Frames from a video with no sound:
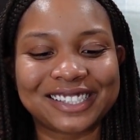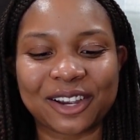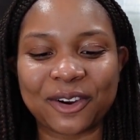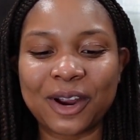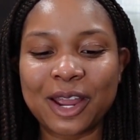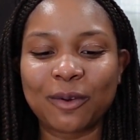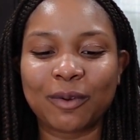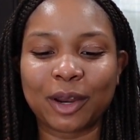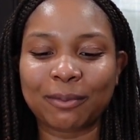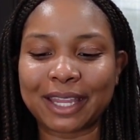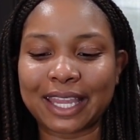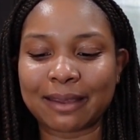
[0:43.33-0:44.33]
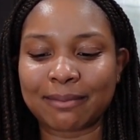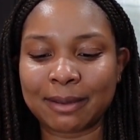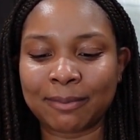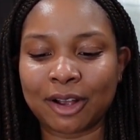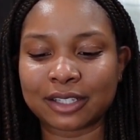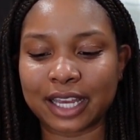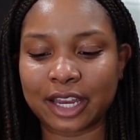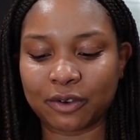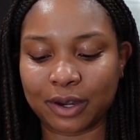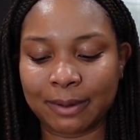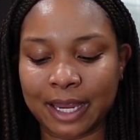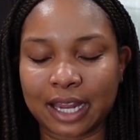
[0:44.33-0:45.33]
So we are making meatballs and
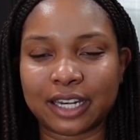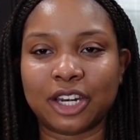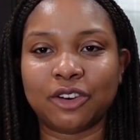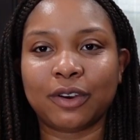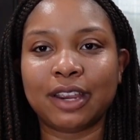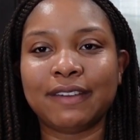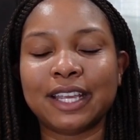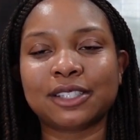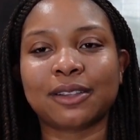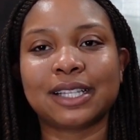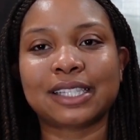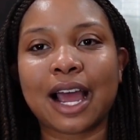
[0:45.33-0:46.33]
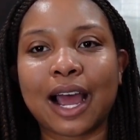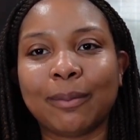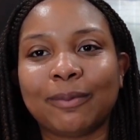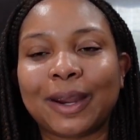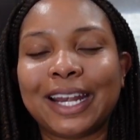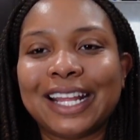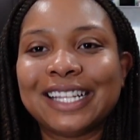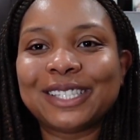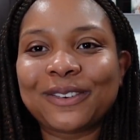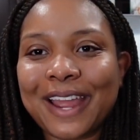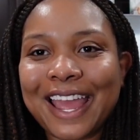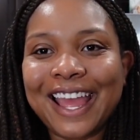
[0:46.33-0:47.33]
creamy onion gravy. So let's hop right
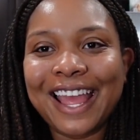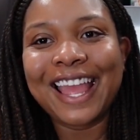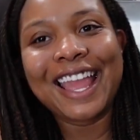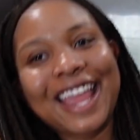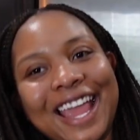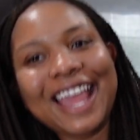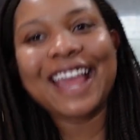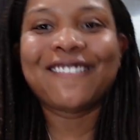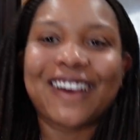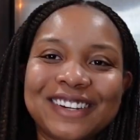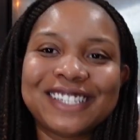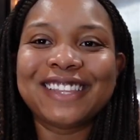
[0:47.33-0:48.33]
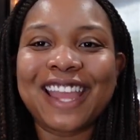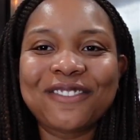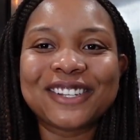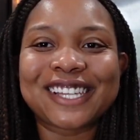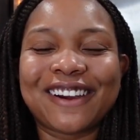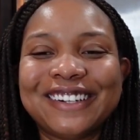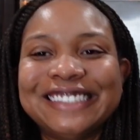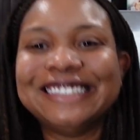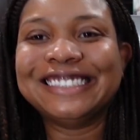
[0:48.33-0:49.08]
into it while we do the episode.